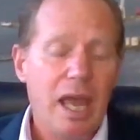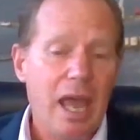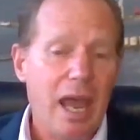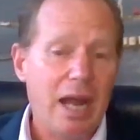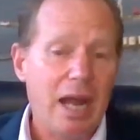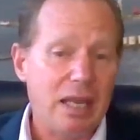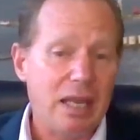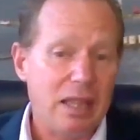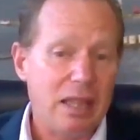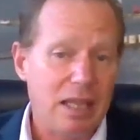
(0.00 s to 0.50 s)

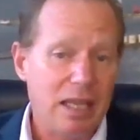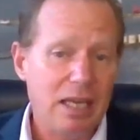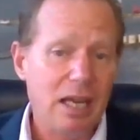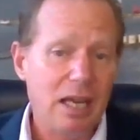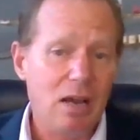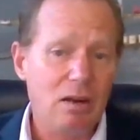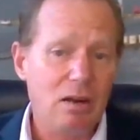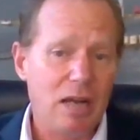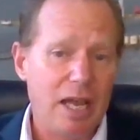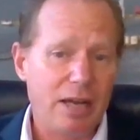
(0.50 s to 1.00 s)
And
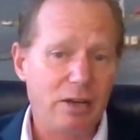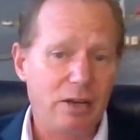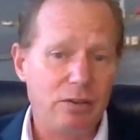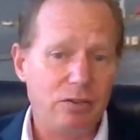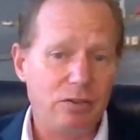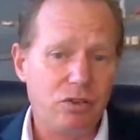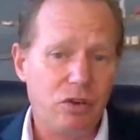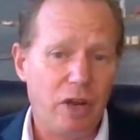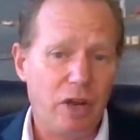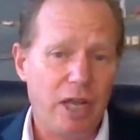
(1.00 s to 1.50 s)
then our lack
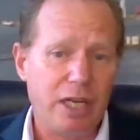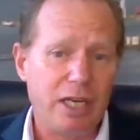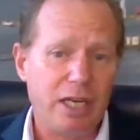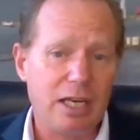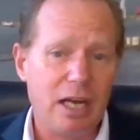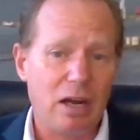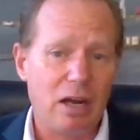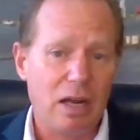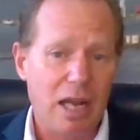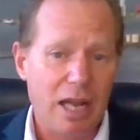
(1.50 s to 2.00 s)
of
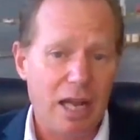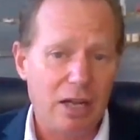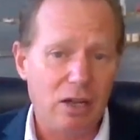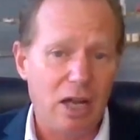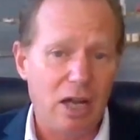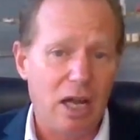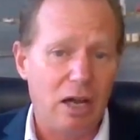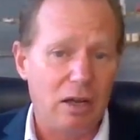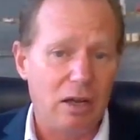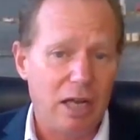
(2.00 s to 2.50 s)
training, our
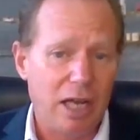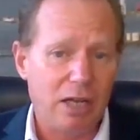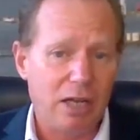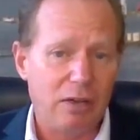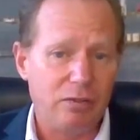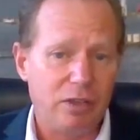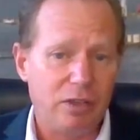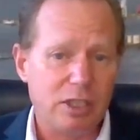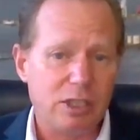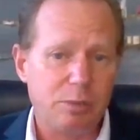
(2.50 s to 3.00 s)
lack, our
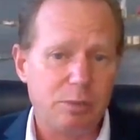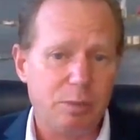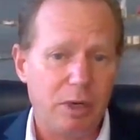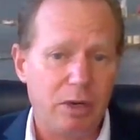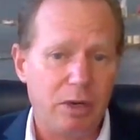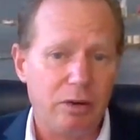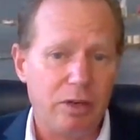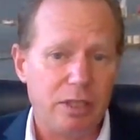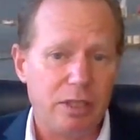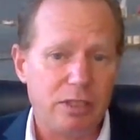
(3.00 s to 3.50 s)
lack of
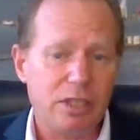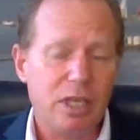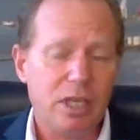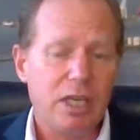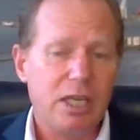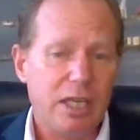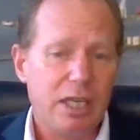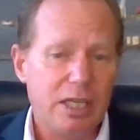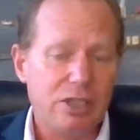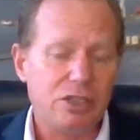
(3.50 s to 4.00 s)
experience
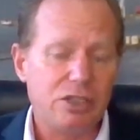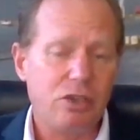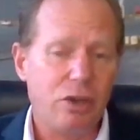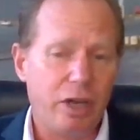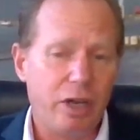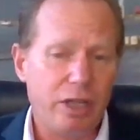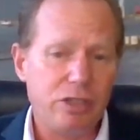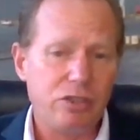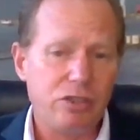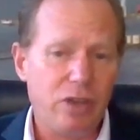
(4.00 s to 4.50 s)
is
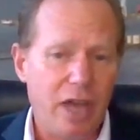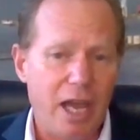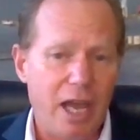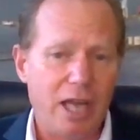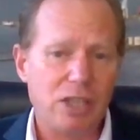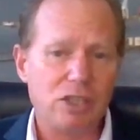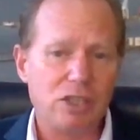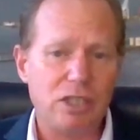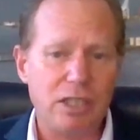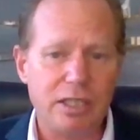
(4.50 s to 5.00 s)
going to
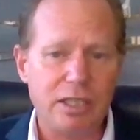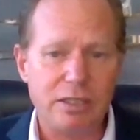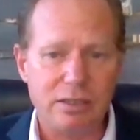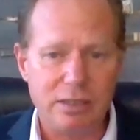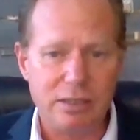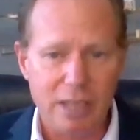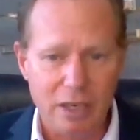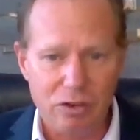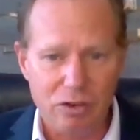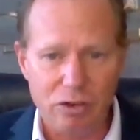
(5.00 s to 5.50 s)
actually
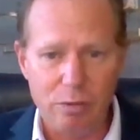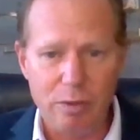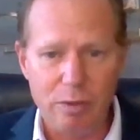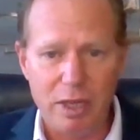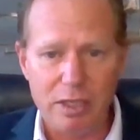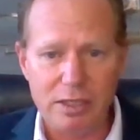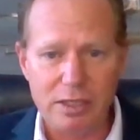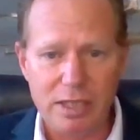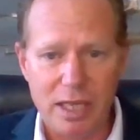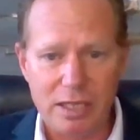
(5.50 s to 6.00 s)

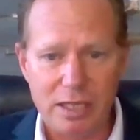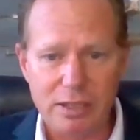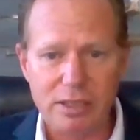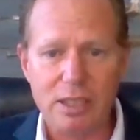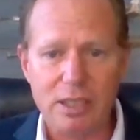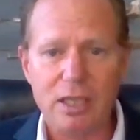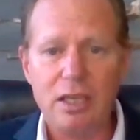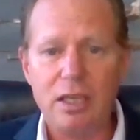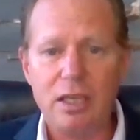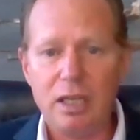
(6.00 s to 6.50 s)
detriment
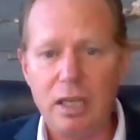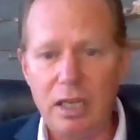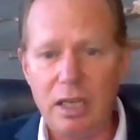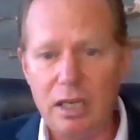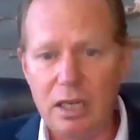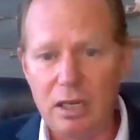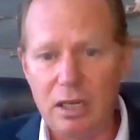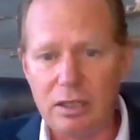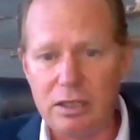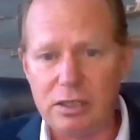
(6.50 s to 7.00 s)
us
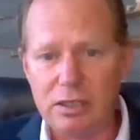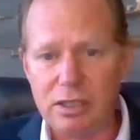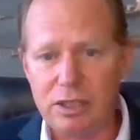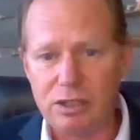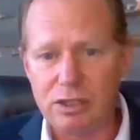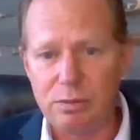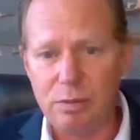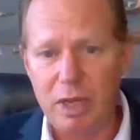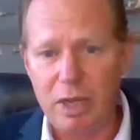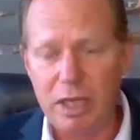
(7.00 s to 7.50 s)
in our
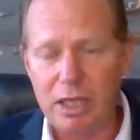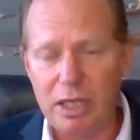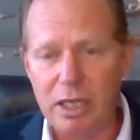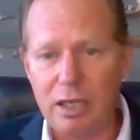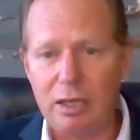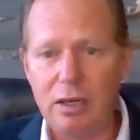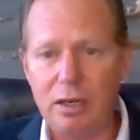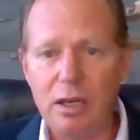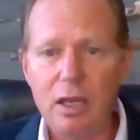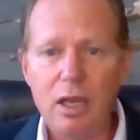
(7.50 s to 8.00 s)
decision
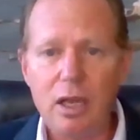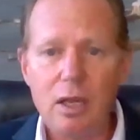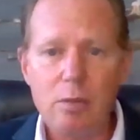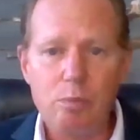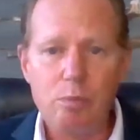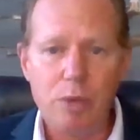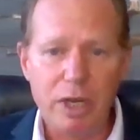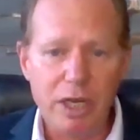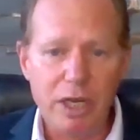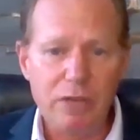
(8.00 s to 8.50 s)

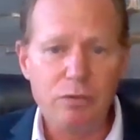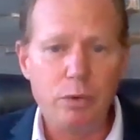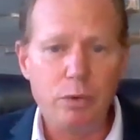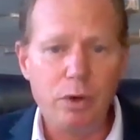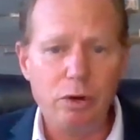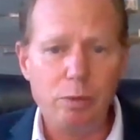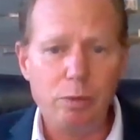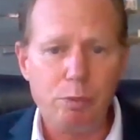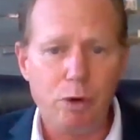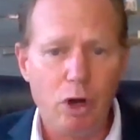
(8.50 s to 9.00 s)
making. But if
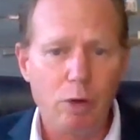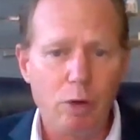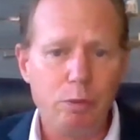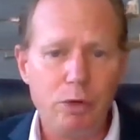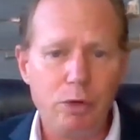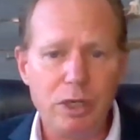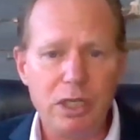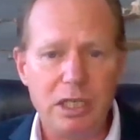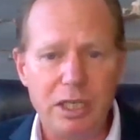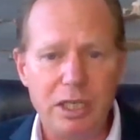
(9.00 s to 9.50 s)
we're
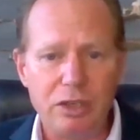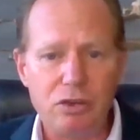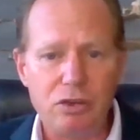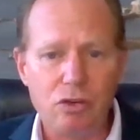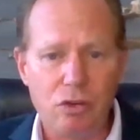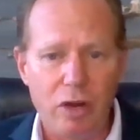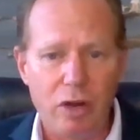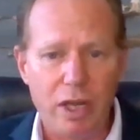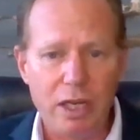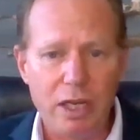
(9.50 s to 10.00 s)
appropriately
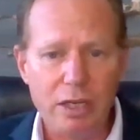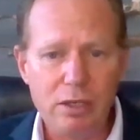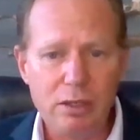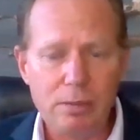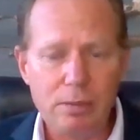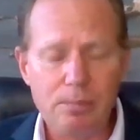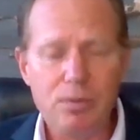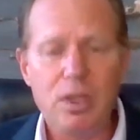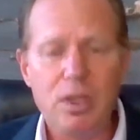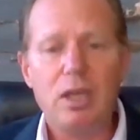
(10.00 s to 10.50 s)

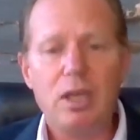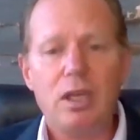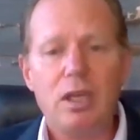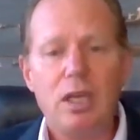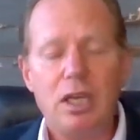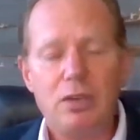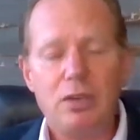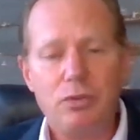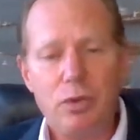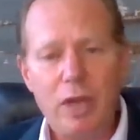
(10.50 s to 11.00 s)

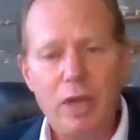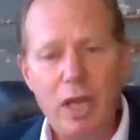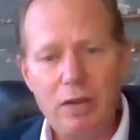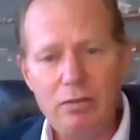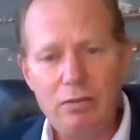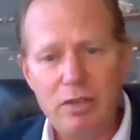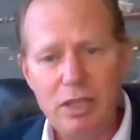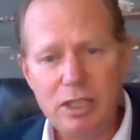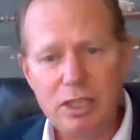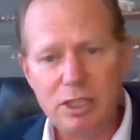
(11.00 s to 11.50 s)
trained, if we
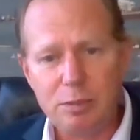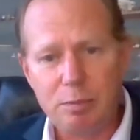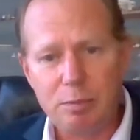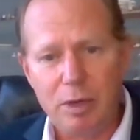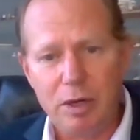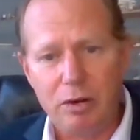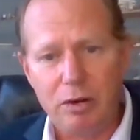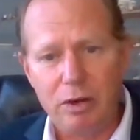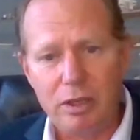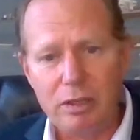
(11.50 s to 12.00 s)
have the
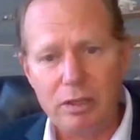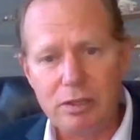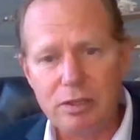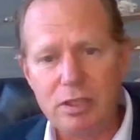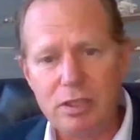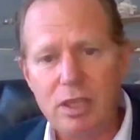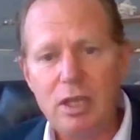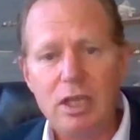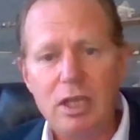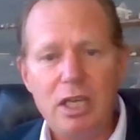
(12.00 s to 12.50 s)

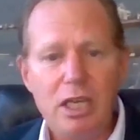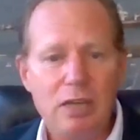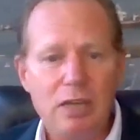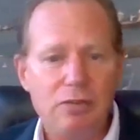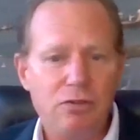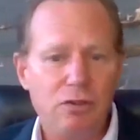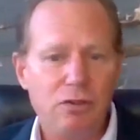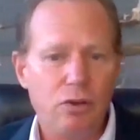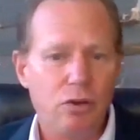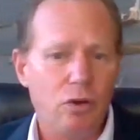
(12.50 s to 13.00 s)
experience,
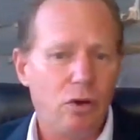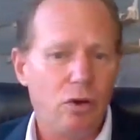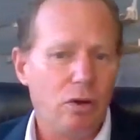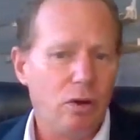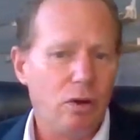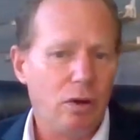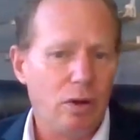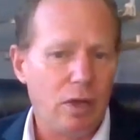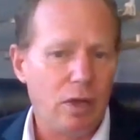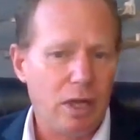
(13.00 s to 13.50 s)
if
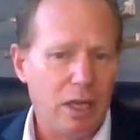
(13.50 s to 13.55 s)
you